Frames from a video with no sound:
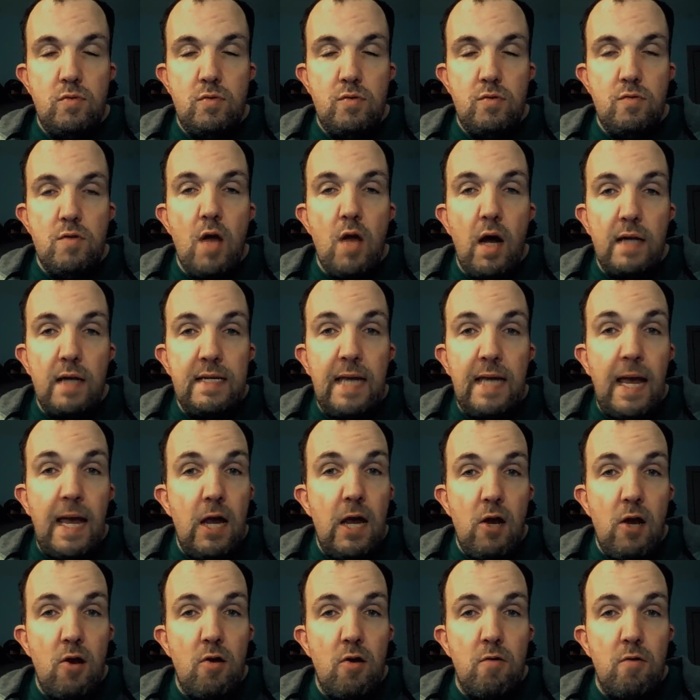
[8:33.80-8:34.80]
not
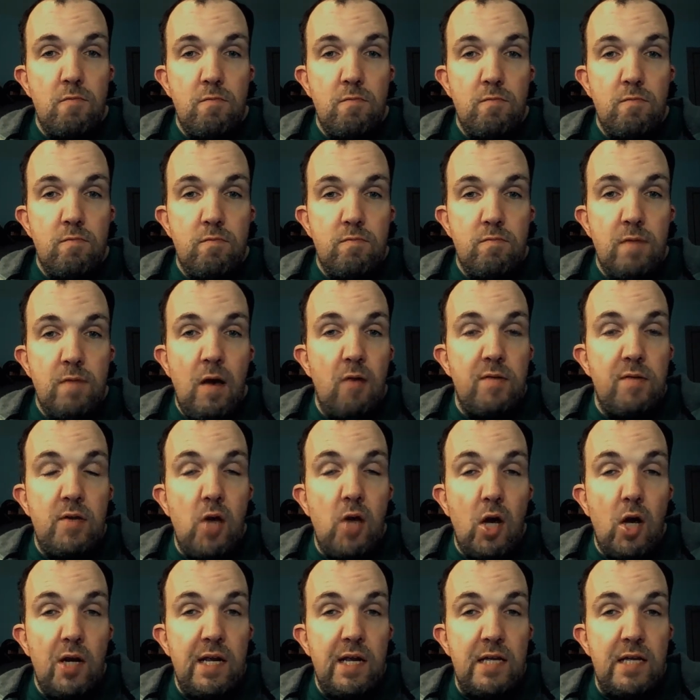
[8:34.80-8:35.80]
care how the
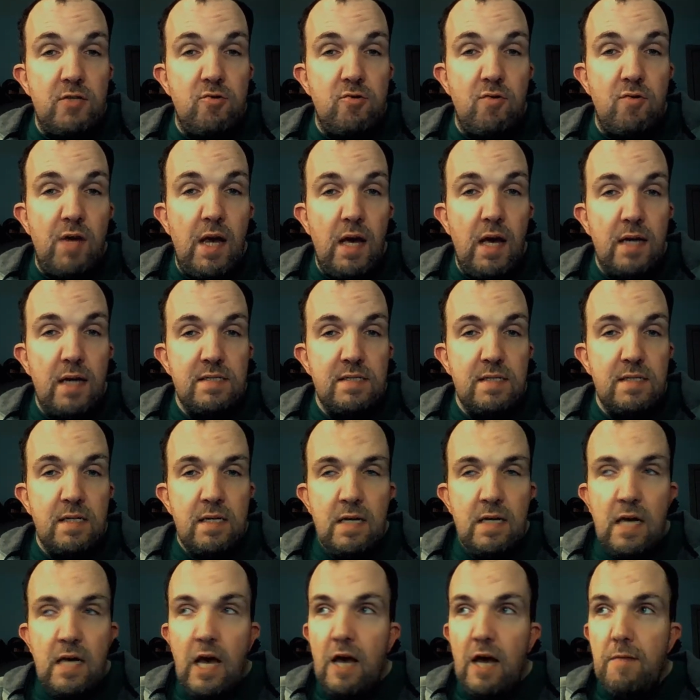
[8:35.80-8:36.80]
audience reacts.
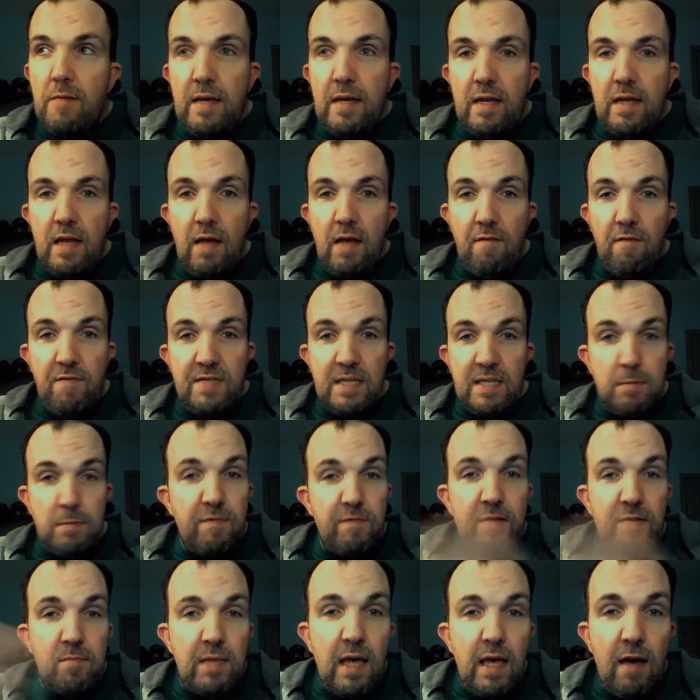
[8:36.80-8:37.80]
I mean, if some of
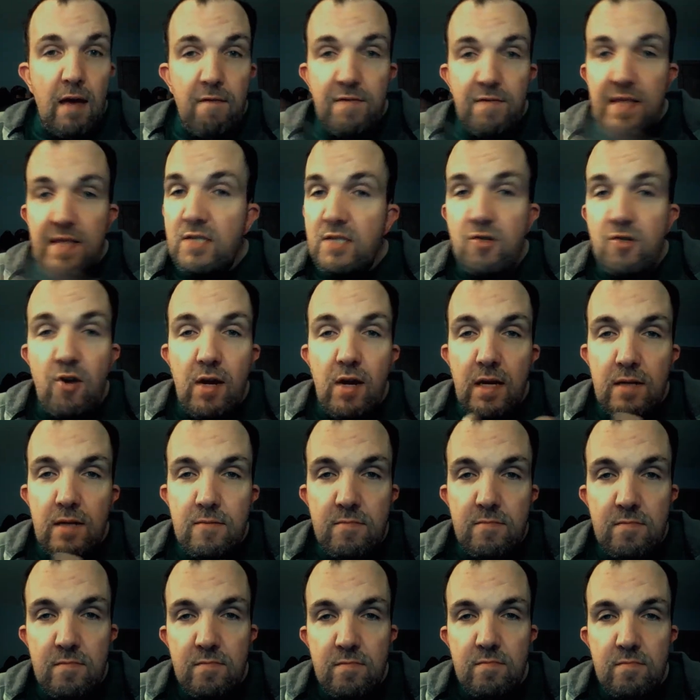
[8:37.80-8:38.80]
them laugh, that's great.
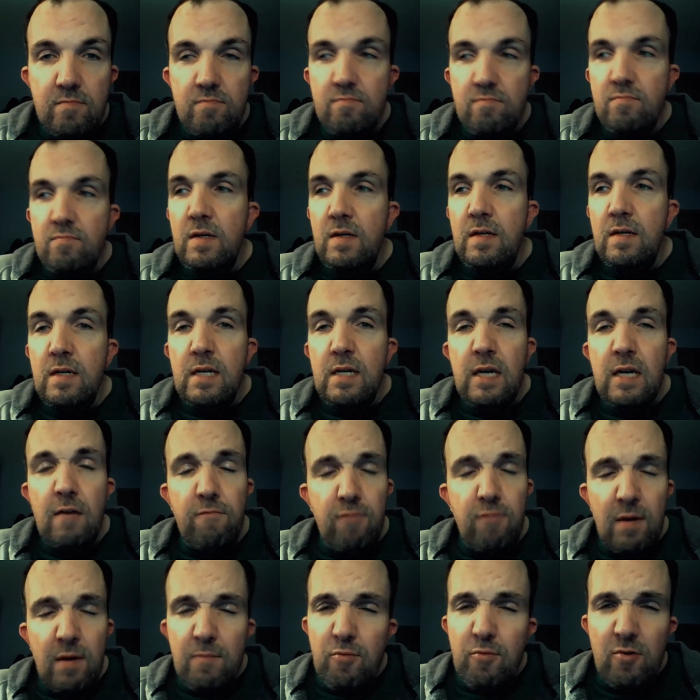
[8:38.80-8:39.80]
If
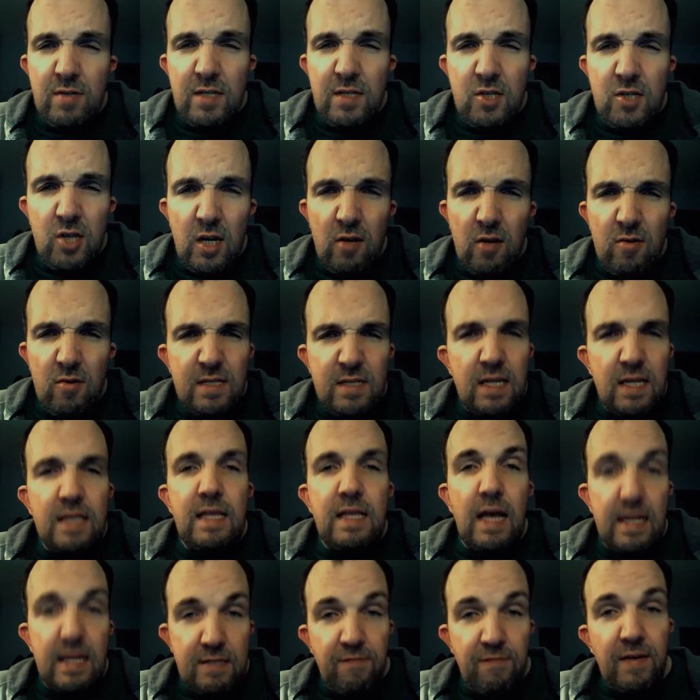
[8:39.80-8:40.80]
one person chuckles,
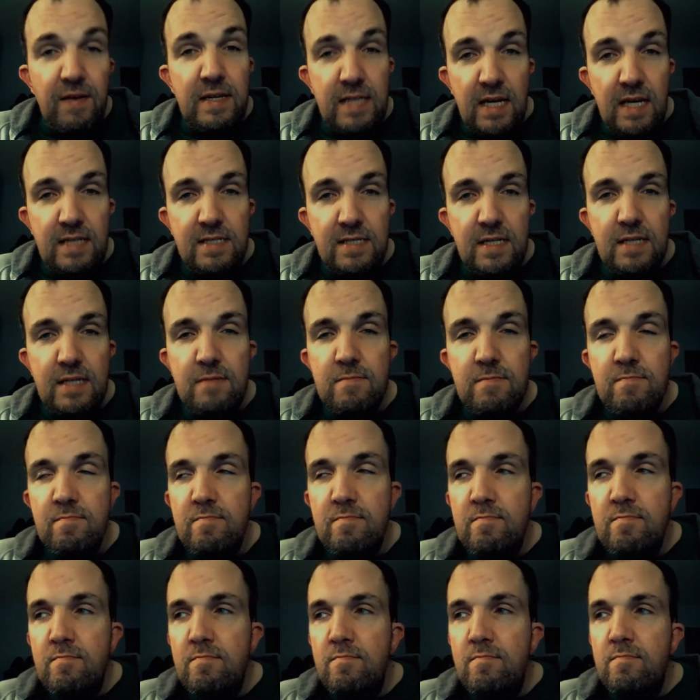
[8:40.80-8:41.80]
that's fantastic.
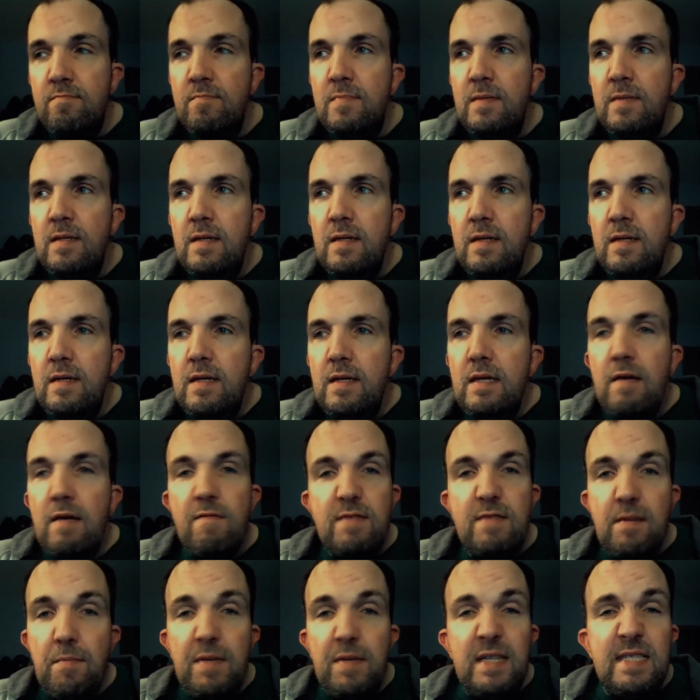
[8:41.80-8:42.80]
If
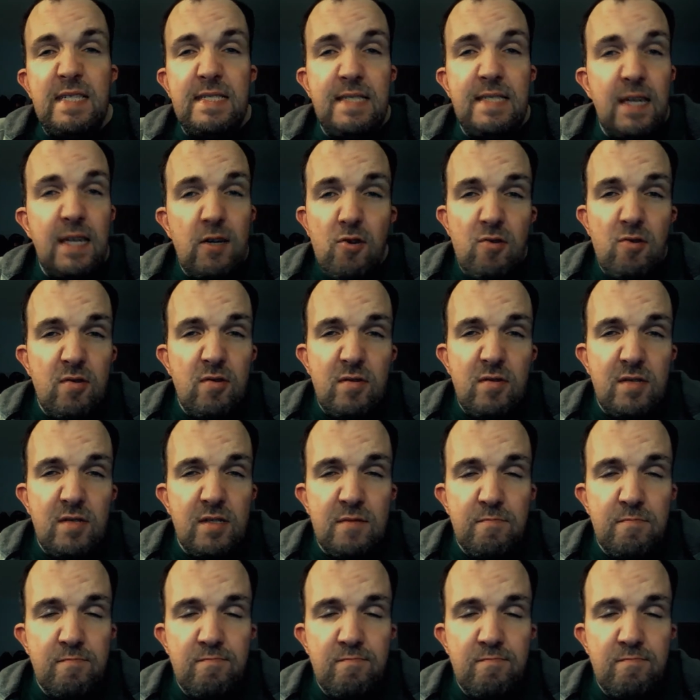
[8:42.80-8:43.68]
somebody snickers,